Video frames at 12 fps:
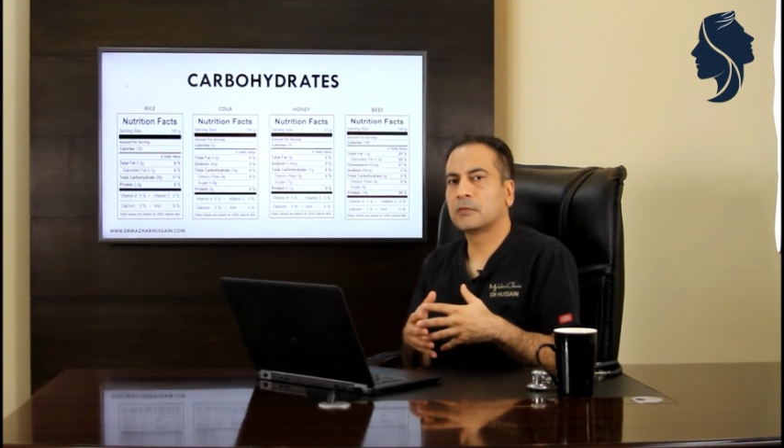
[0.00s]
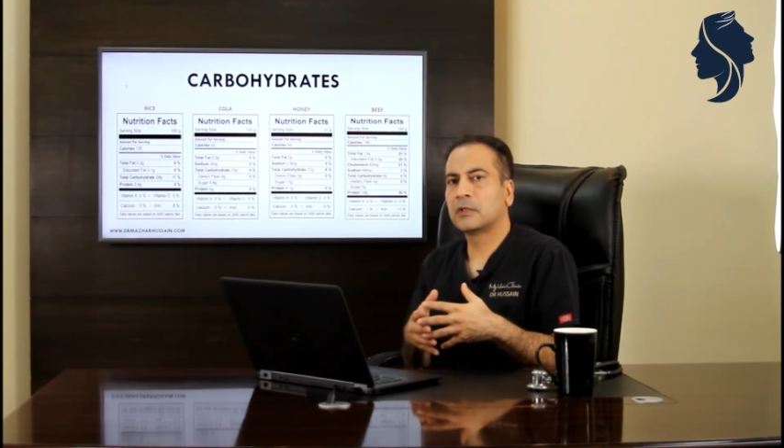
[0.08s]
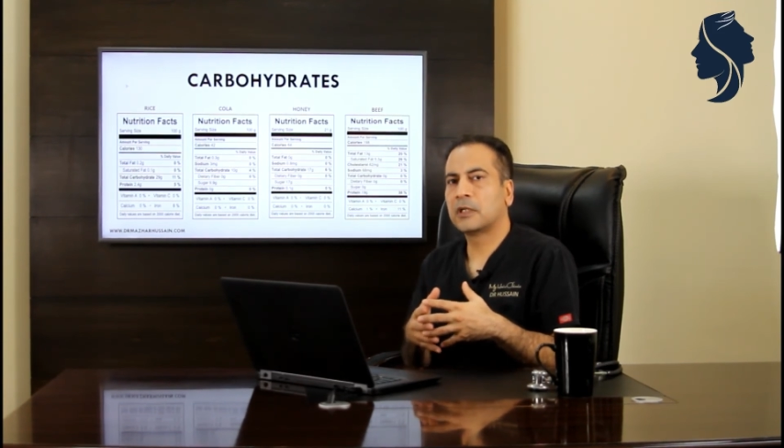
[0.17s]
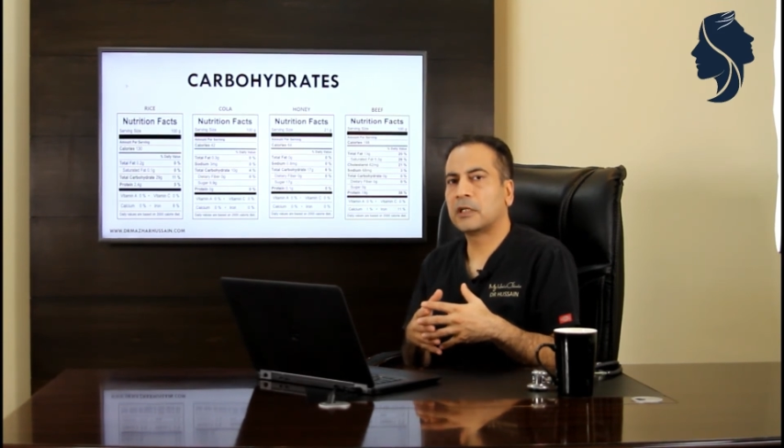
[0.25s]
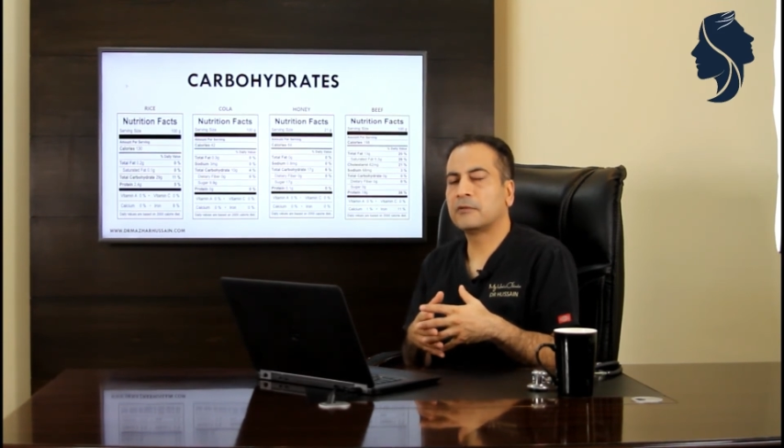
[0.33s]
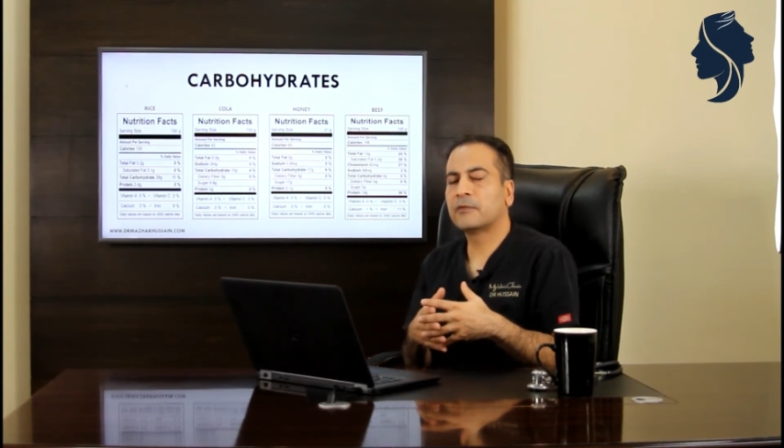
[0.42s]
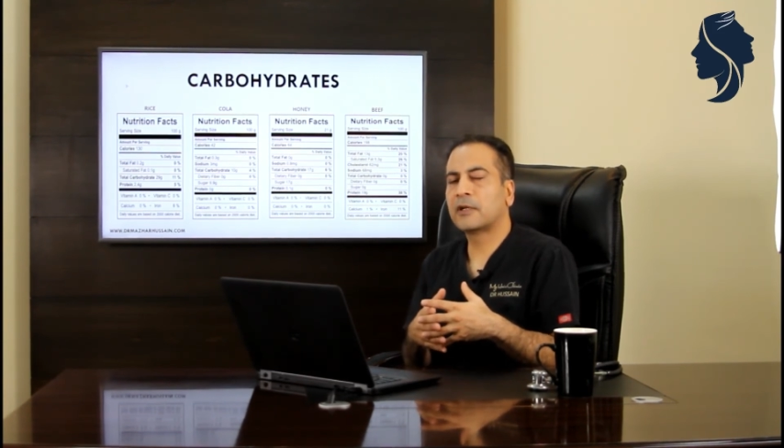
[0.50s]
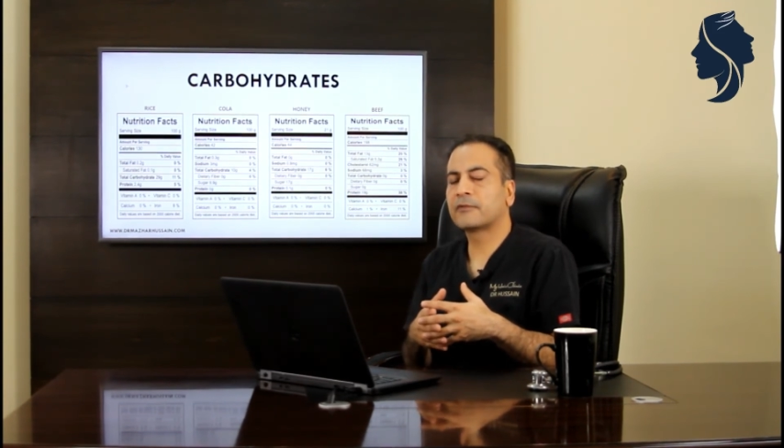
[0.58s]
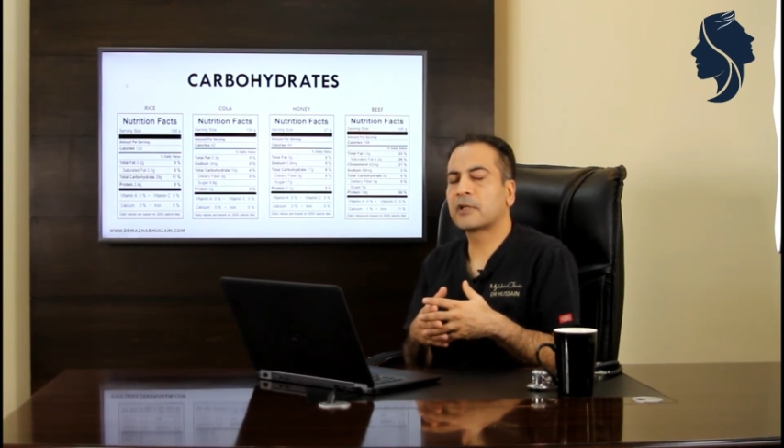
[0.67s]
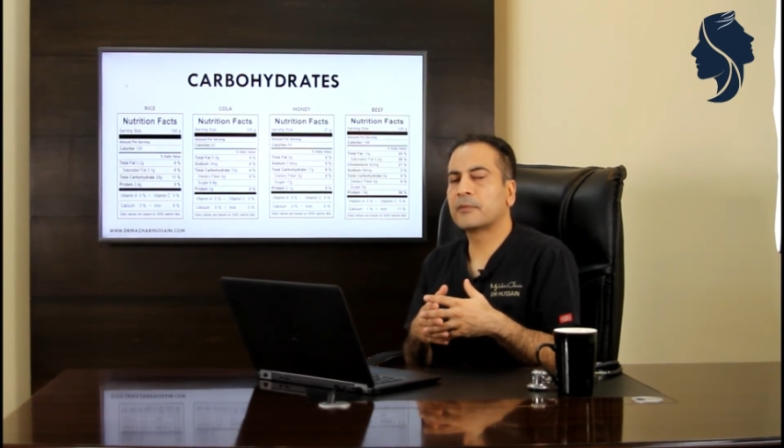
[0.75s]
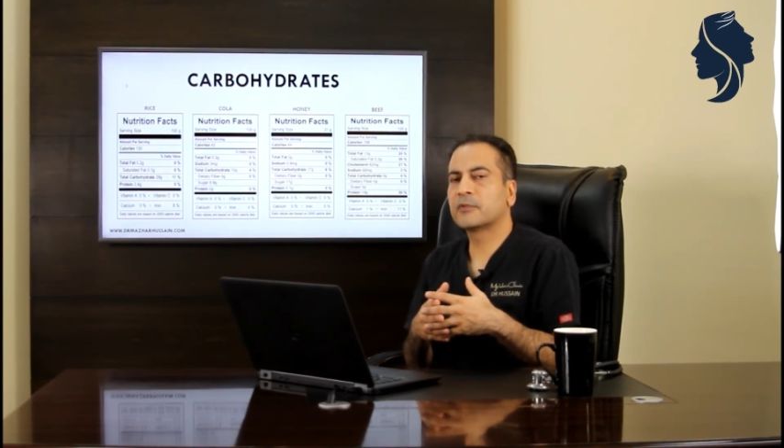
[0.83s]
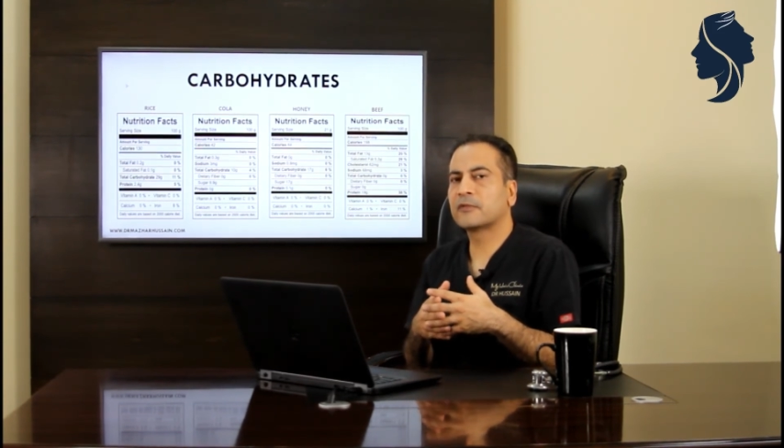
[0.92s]
85
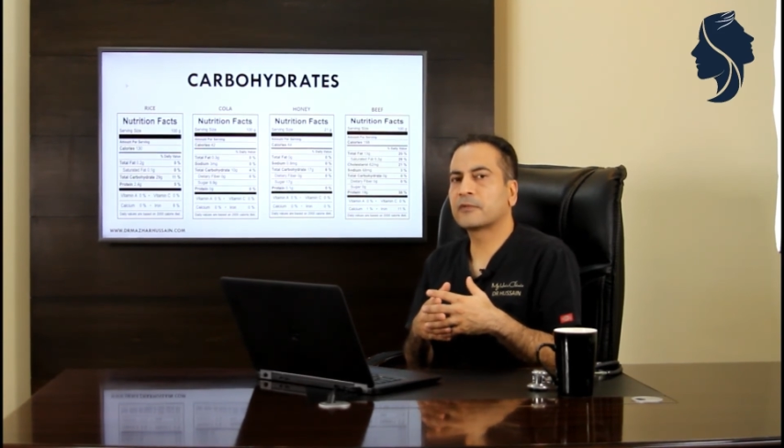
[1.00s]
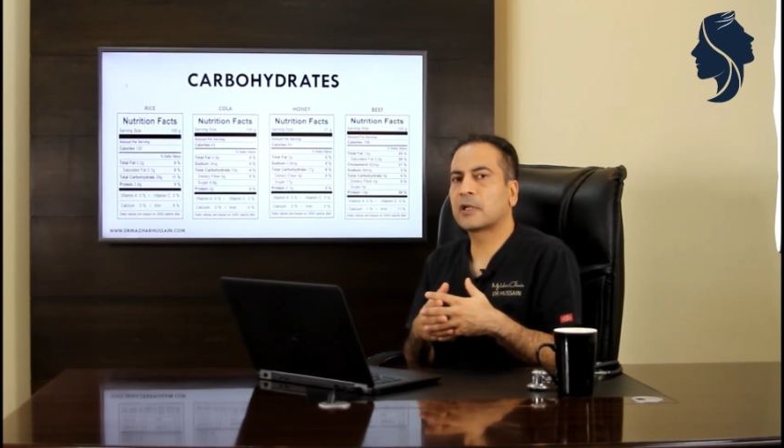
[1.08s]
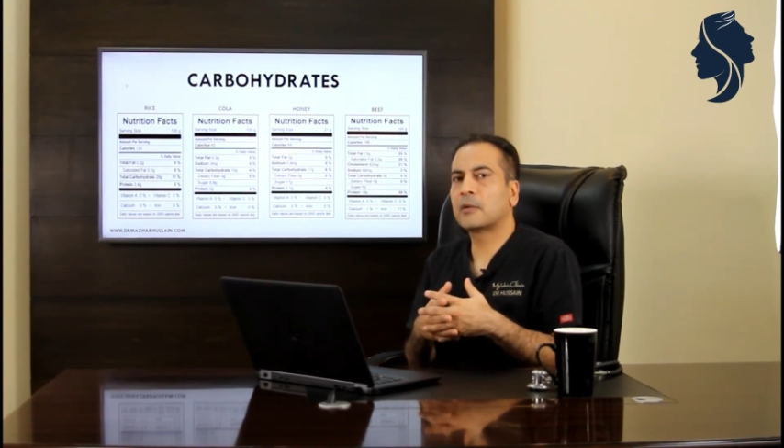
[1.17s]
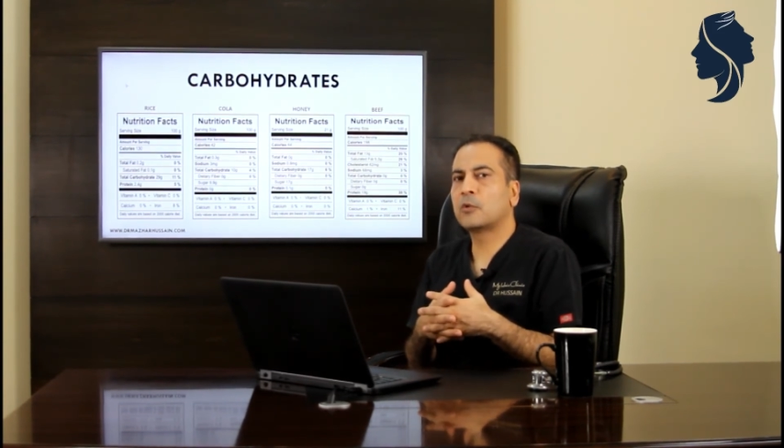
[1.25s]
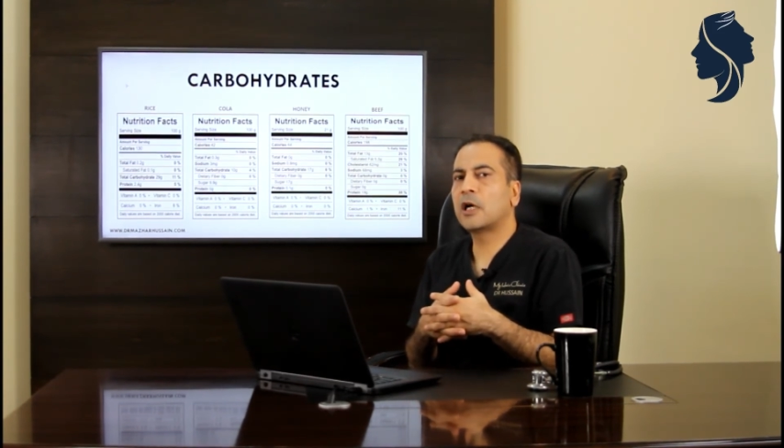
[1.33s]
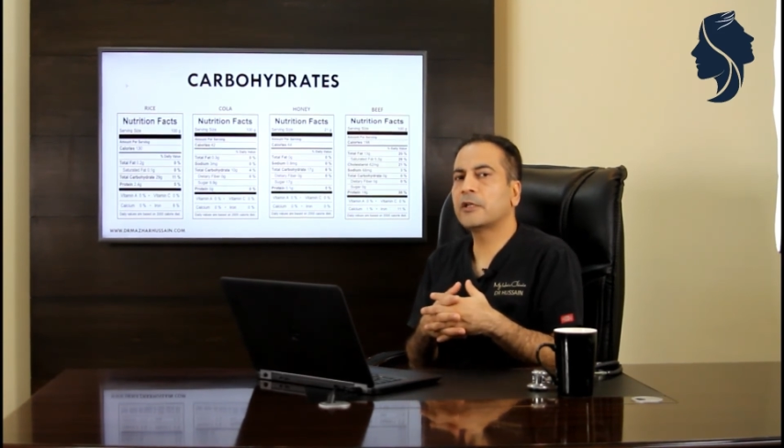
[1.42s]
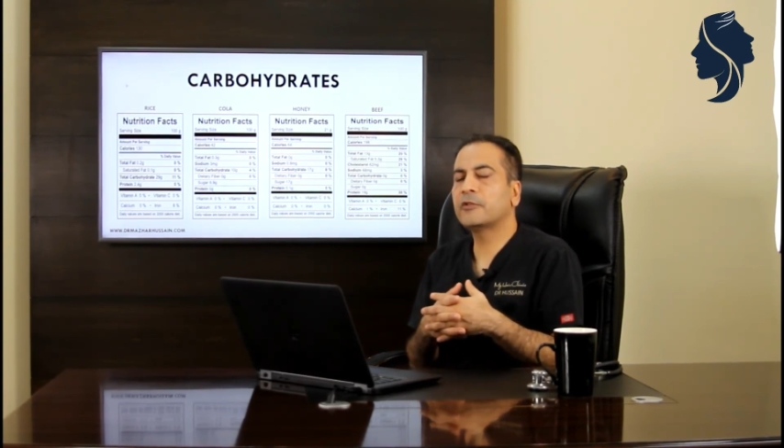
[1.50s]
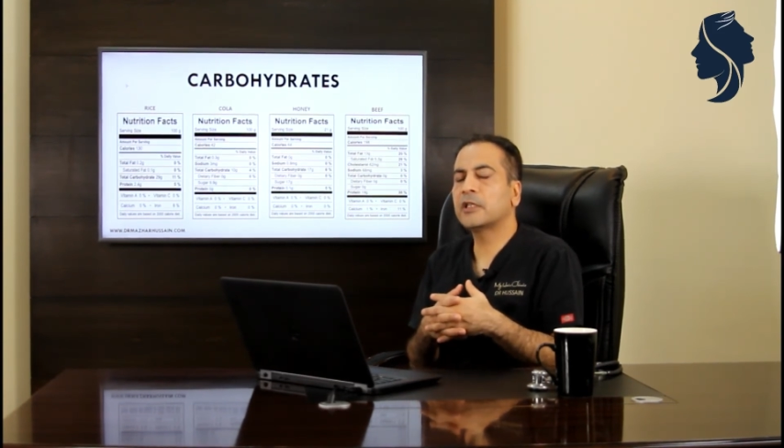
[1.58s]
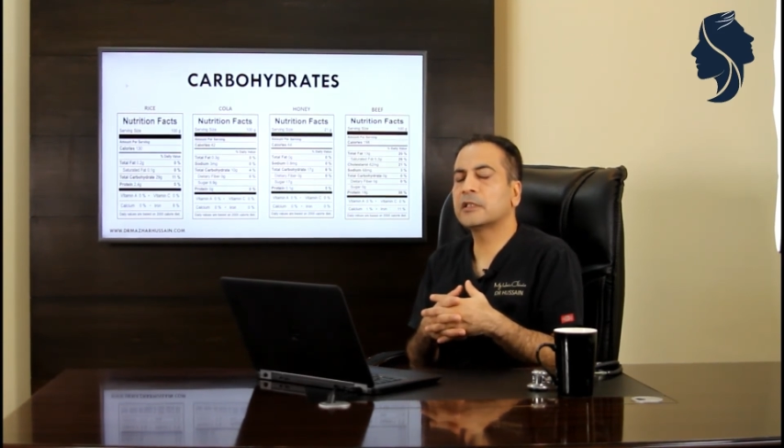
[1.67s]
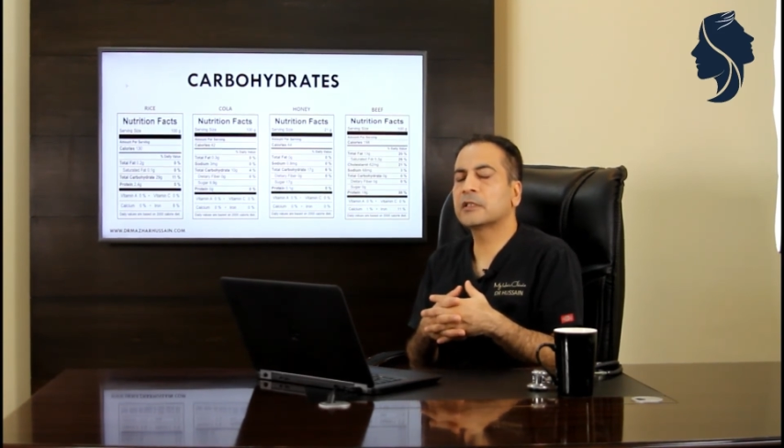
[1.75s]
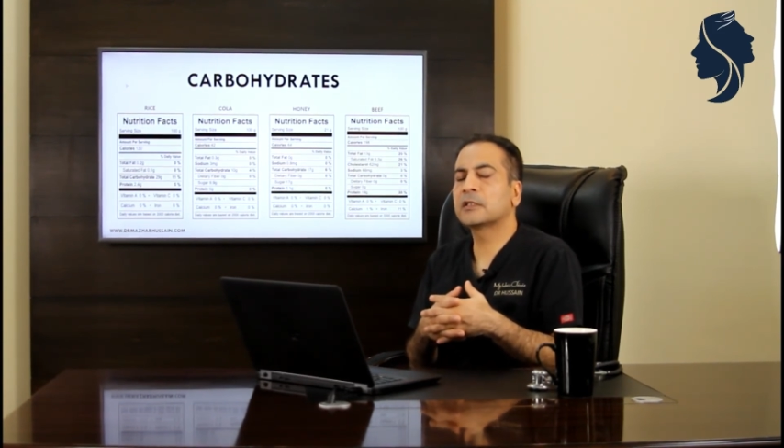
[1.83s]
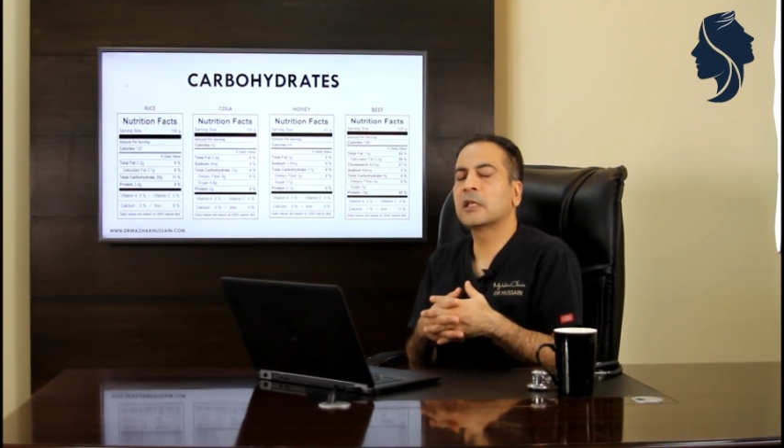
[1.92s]
grams of
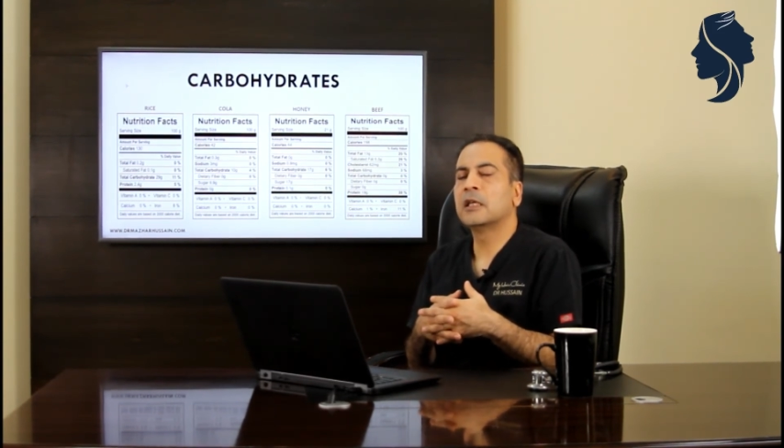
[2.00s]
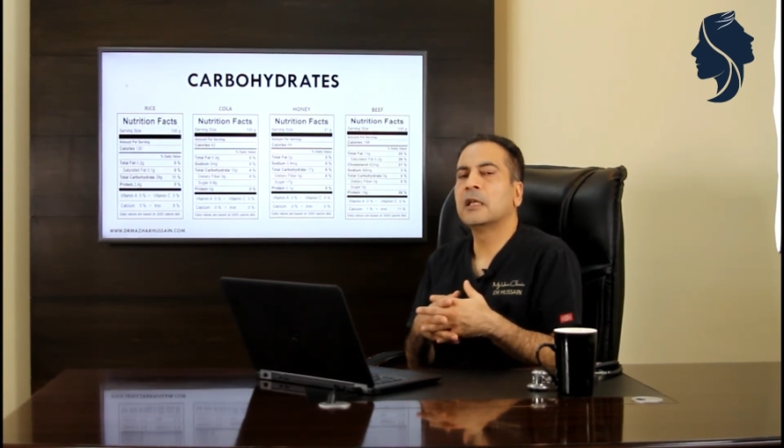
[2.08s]
carbohydrates,